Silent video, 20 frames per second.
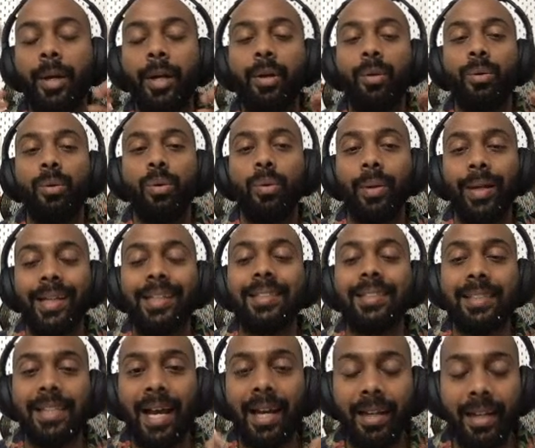I don't know
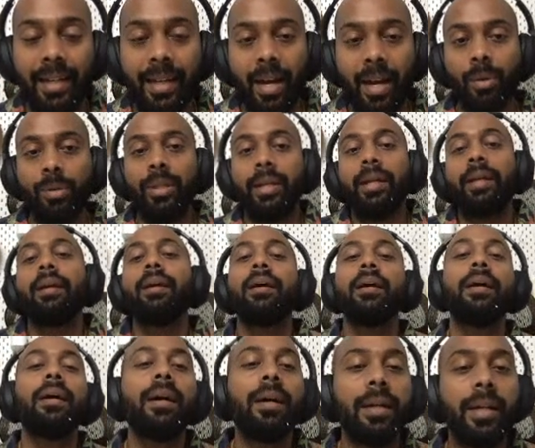exactly how they
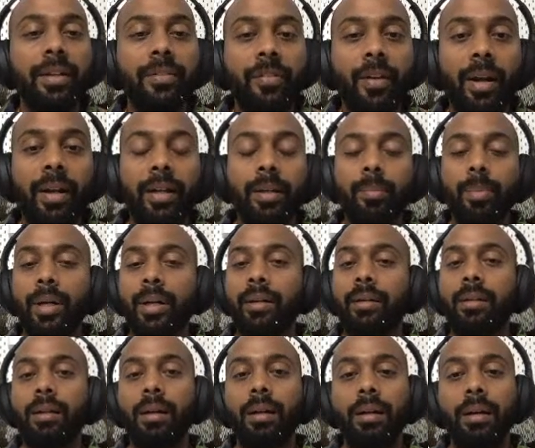define it,
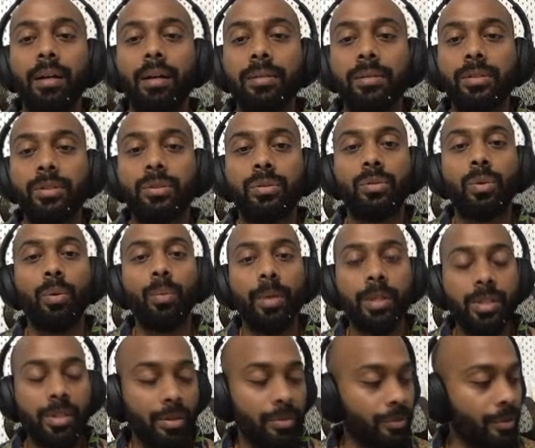but so
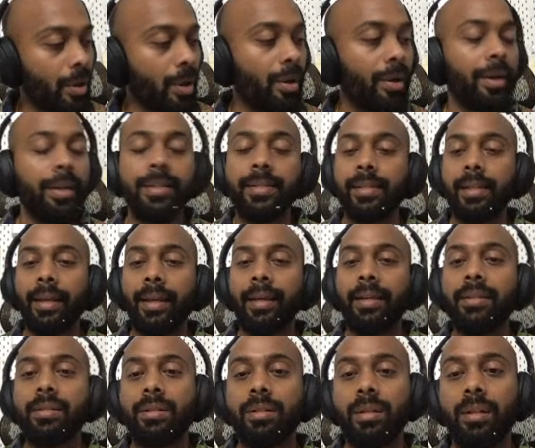much of your listening
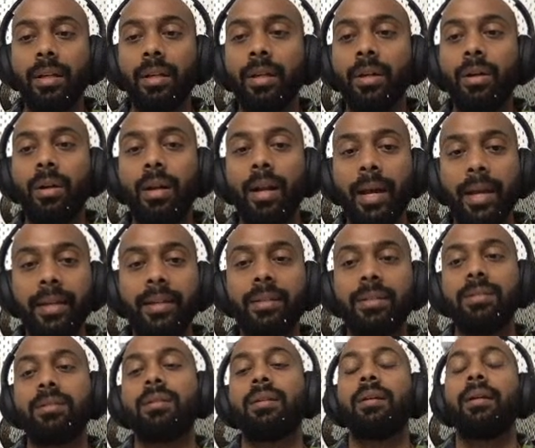history, your like
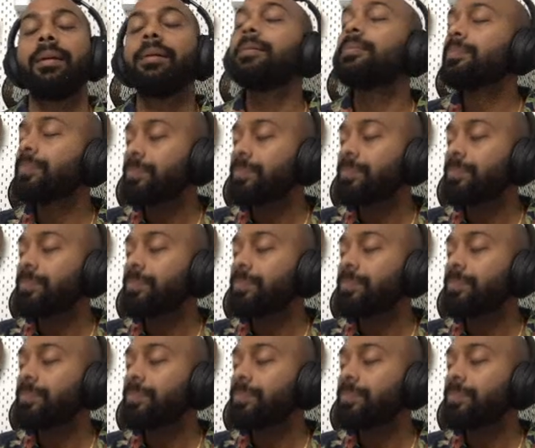history,